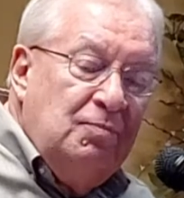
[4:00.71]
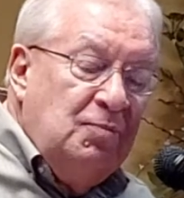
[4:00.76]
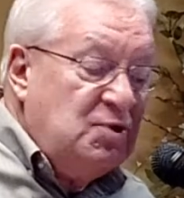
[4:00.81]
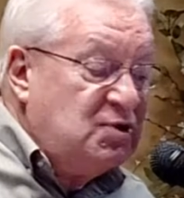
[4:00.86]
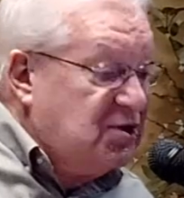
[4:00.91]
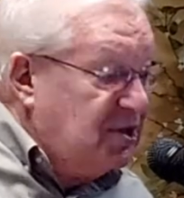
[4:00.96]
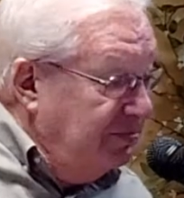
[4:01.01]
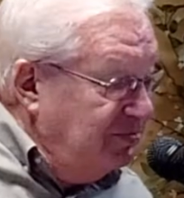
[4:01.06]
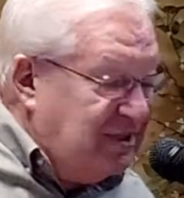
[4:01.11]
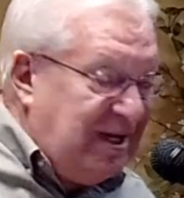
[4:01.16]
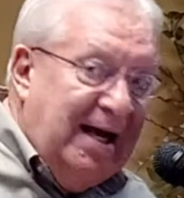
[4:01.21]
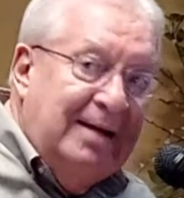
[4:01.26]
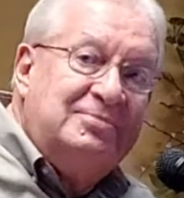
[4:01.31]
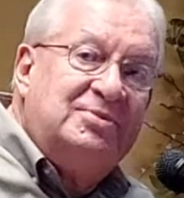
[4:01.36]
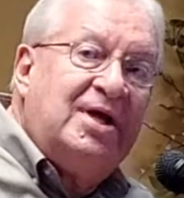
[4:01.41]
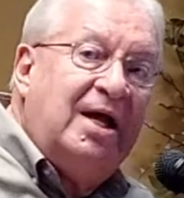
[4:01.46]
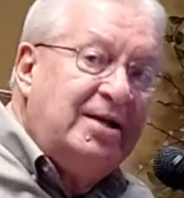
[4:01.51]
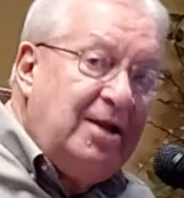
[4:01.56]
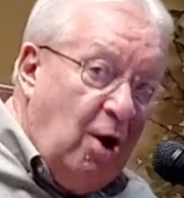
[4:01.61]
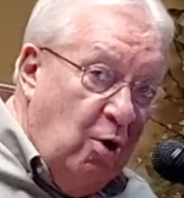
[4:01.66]

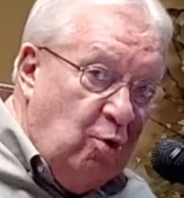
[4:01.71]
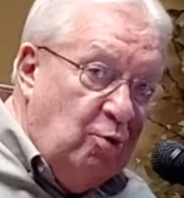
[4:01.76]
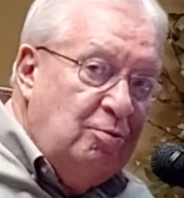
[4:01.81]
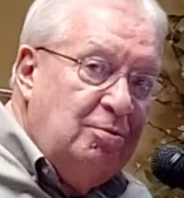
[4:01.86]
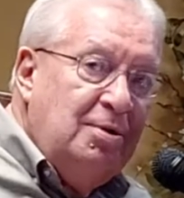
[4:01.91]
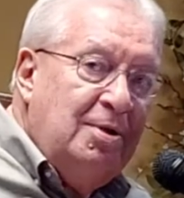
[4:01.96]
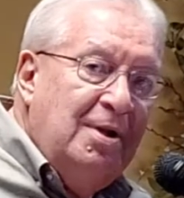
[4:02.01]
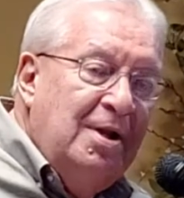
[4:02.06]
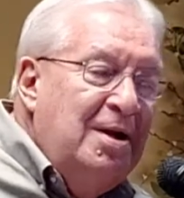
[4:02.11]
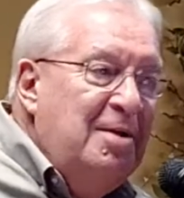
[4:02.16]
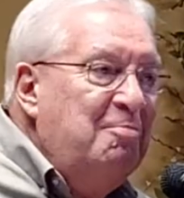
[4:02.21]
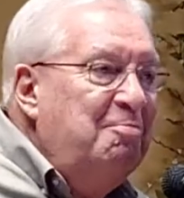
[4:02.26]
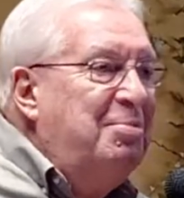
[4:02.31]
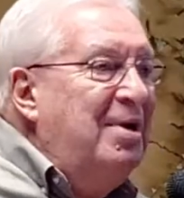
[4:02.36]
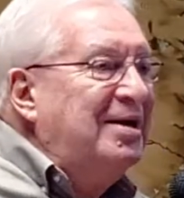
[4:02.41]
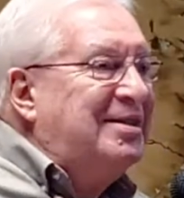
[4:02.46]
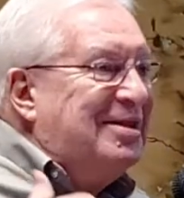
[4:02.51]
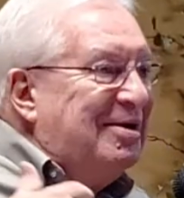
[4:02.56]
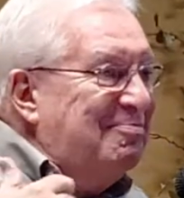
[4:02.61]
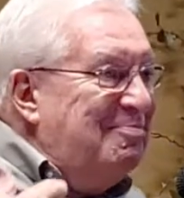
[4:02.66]
sometimes I don't,
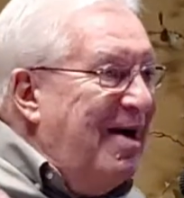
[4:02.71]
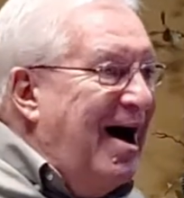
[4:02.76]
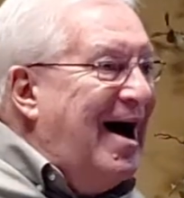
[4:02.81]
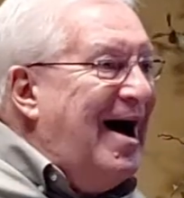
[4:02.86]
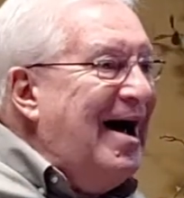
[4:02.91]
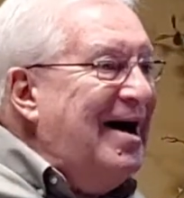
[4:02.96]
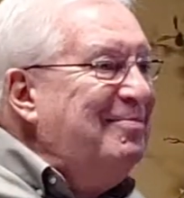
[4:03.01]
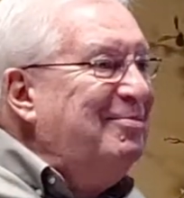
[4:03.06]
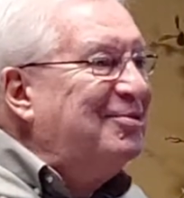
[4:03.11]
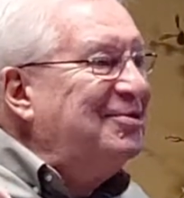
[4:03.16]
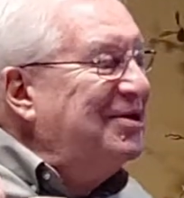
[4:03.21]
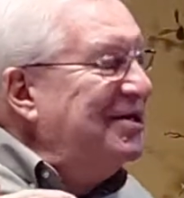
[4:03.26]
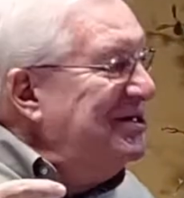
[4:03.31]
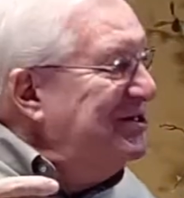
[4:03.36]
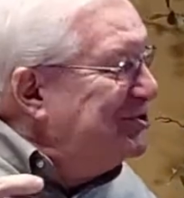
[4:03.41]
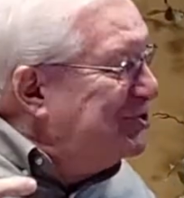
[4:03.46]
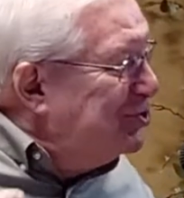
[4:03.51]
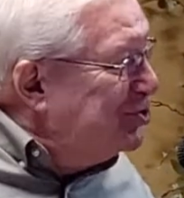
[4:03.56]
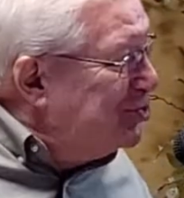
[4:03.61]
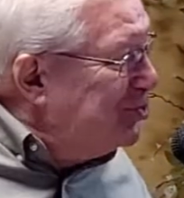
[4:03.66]
but the Bible
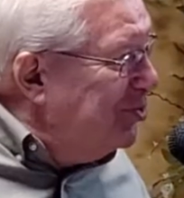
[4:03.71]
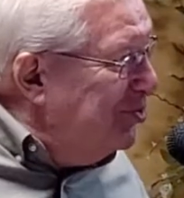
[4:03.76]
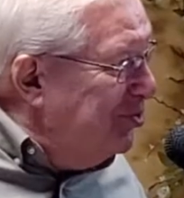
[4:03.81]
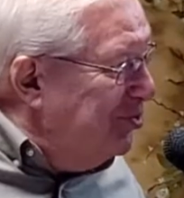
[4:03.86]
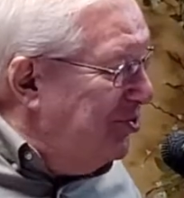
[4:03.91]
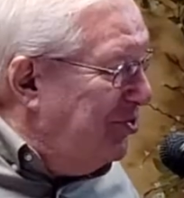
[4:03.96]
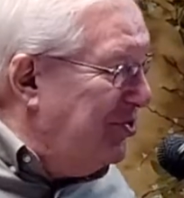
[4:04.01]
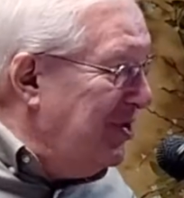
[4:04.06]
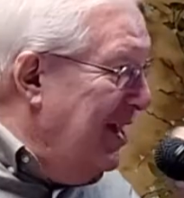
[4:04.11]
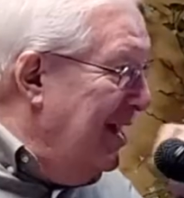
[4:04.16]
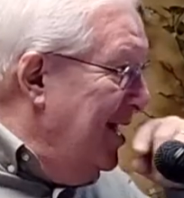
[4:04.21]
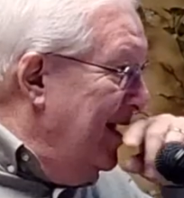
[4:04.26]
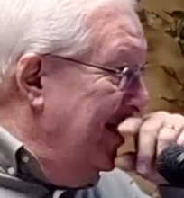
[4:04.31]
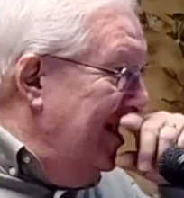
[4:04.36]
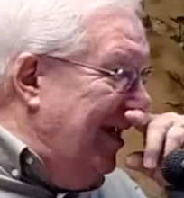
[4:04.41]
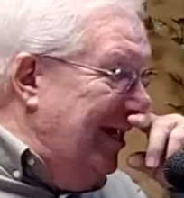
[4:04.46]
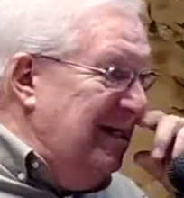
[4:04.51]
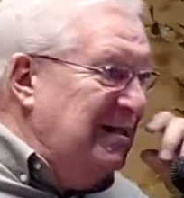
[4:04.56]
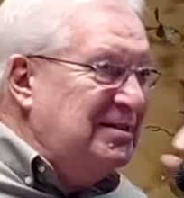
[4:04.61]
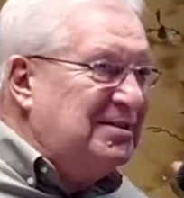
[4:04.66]
is truth.
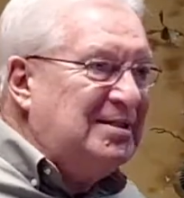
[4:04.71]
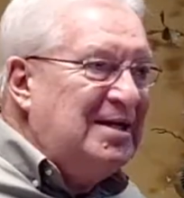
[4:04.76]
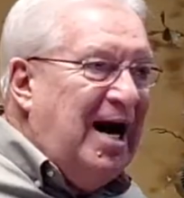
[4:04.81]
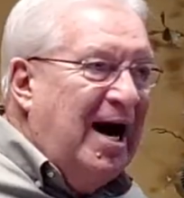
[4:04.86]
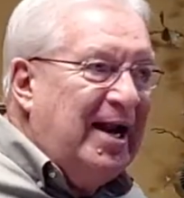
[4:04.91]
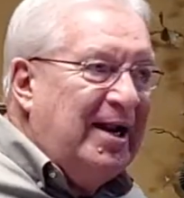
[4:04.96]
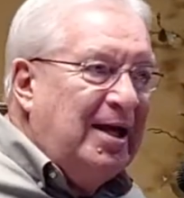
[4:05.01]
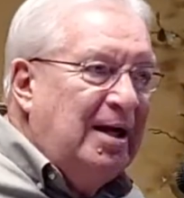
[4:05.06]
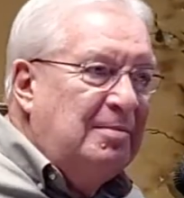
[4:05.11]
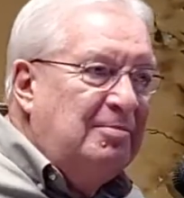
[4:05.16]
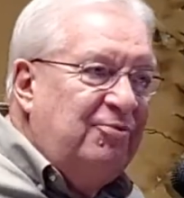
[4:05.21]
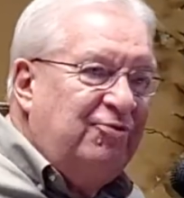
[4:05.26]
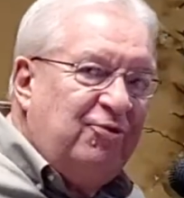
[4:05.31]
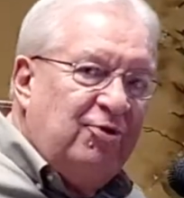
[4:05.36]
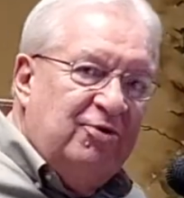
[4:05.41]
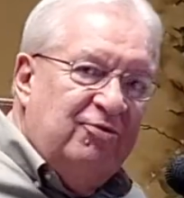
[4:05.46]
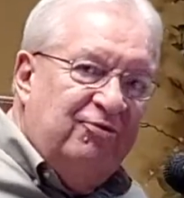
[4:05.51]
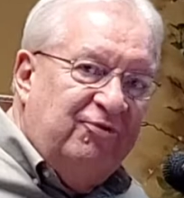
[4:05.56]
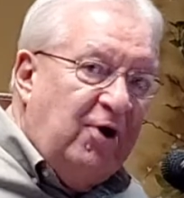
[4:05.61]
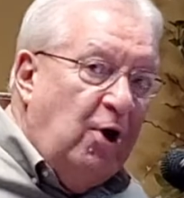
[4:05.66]
It is not up
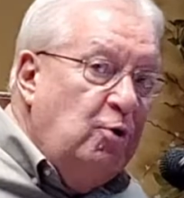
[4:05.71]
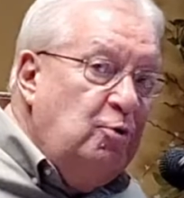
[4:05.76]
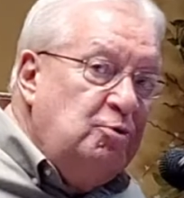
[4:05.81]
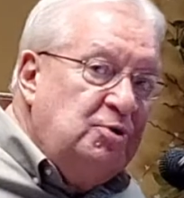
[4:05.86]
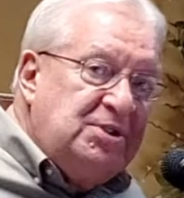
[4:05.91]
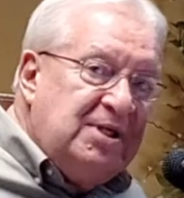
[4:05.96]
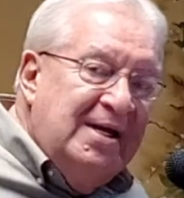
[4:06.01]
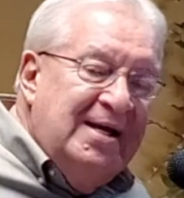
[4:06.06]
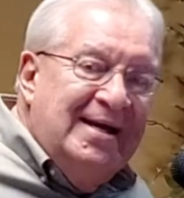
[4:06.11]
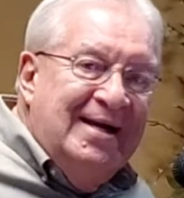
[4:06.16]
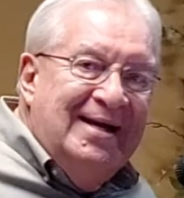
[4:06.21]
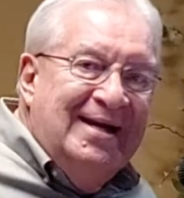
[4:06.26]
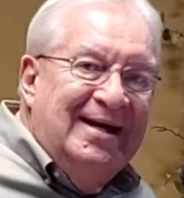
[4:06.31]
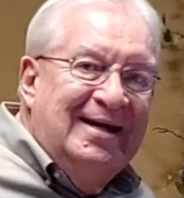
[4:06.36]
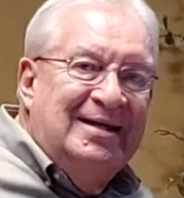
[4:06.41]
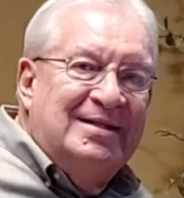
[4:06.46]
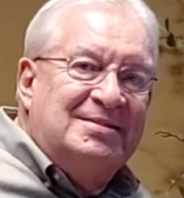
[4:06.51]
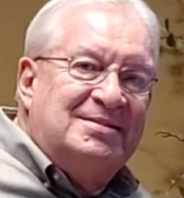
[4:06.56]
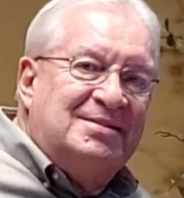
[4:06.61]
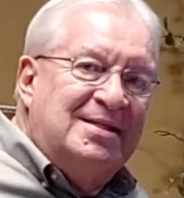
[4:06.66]
for a vote.
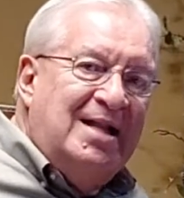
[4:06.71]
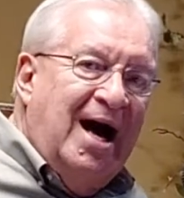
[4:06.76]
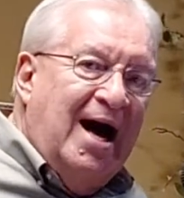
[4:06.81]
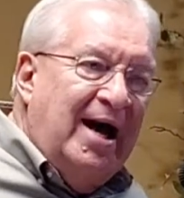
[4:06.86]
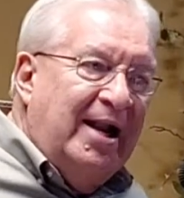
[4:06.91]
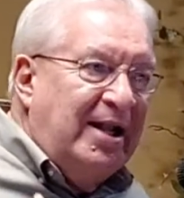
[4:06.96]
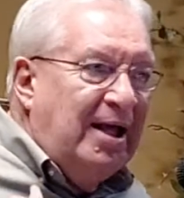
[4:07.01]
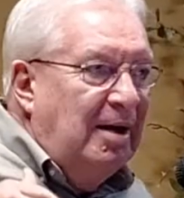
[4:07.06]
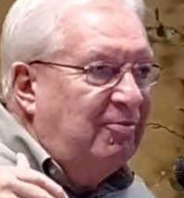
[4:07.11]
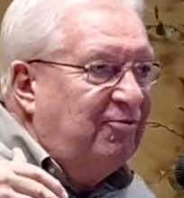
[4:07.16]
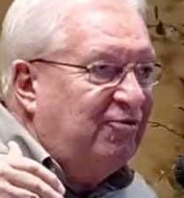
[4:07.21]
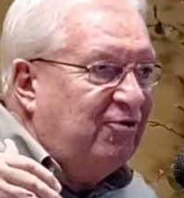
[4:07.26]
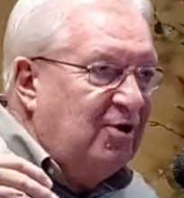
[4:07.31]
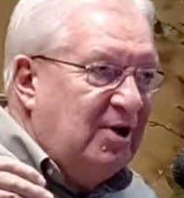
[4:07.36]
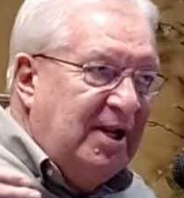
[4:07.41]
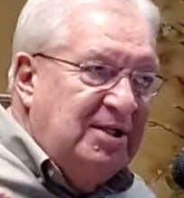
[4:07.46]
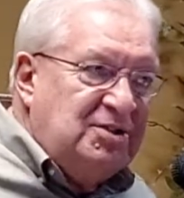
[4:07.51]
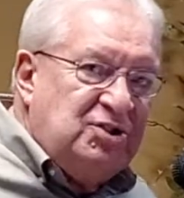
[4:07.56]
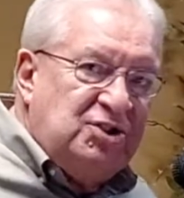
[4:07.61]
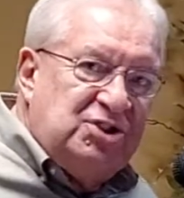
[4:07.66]
It is not up for
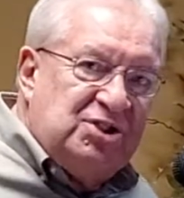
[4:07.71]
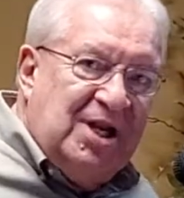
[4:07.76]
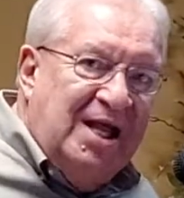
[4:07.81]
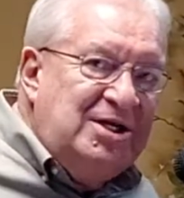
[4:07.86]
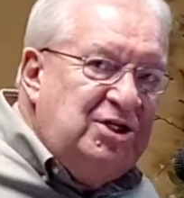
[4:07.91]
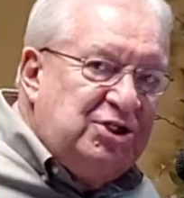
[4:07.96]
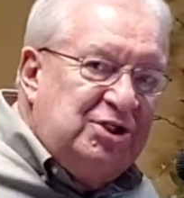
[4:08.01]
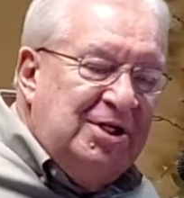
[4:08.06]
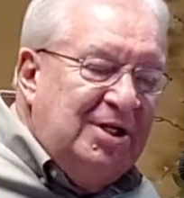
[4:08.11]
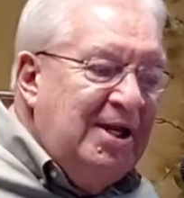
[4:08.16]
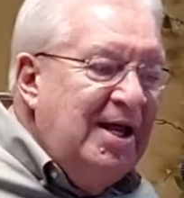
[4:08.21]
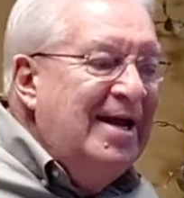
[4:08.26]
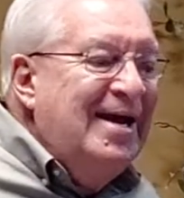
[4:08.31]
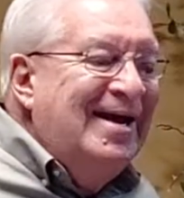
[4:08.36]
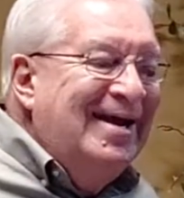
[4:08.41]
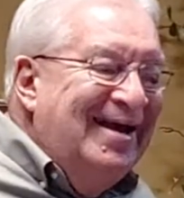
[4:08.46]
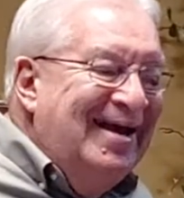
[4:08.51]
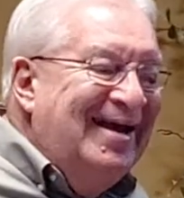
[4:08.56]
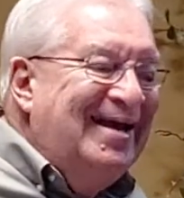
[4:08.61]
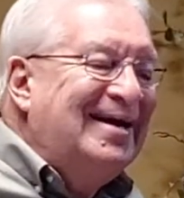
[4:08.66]
legislation.
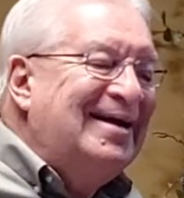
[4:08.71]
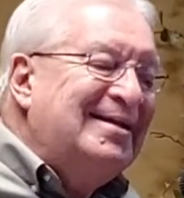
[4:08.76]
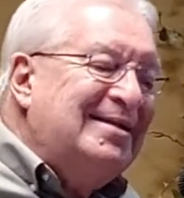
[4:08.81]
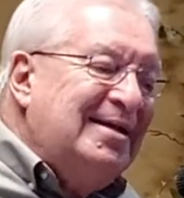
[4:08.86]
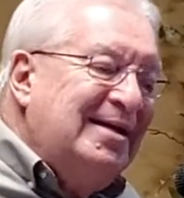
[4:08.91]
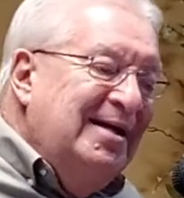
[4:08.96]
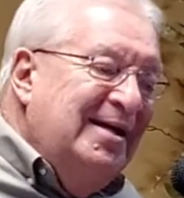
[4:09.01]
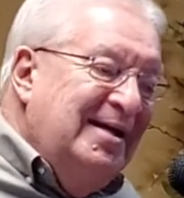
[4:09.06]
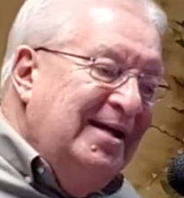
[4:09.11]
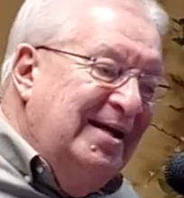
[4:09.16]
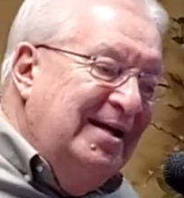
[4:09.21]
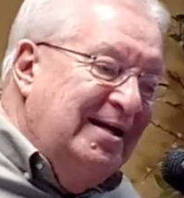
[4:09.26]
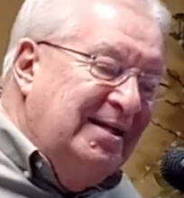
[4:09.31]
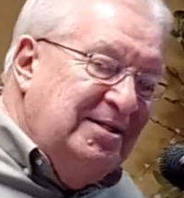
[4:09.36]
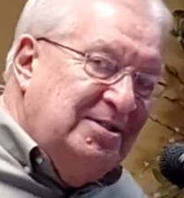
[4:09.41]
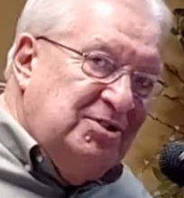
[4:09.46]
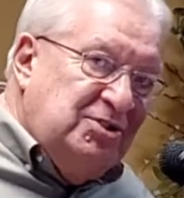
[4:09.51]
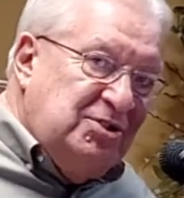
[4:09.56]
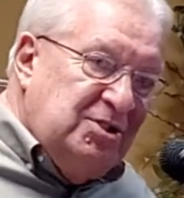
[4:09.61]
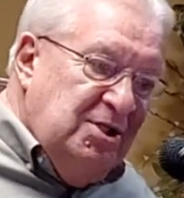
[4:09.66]
It
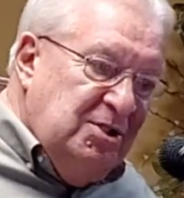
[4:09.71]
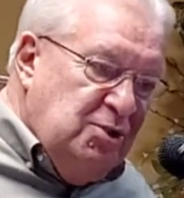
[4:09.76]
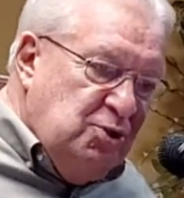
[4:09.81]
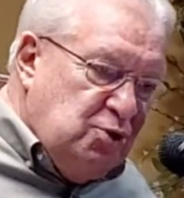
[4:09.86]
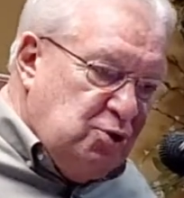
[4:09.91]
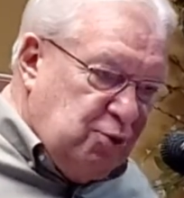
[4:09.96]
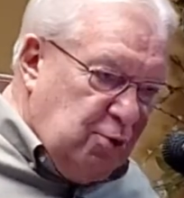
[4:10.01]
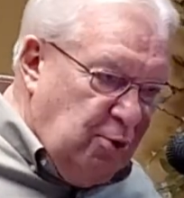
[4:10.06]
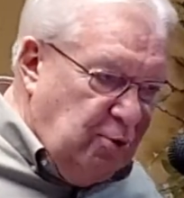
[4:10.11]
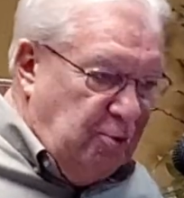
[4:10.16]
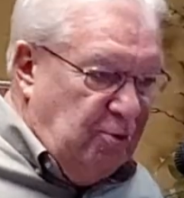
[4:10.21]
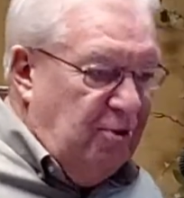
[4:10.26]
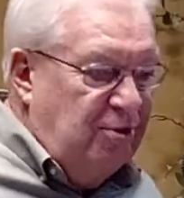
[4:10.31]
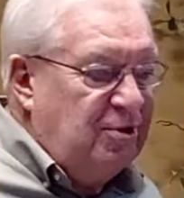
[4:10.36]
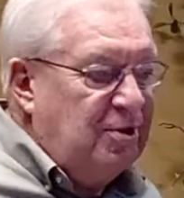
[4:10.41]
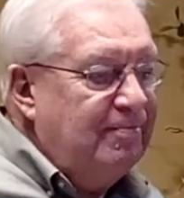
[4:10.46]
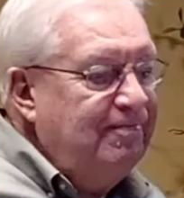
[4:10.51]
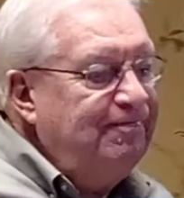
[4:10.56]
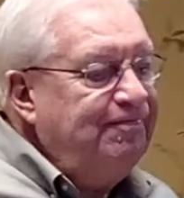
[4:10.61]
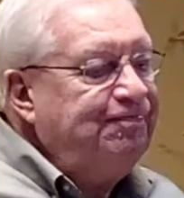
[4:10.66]
is
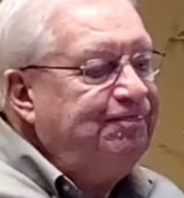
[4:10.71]
truth.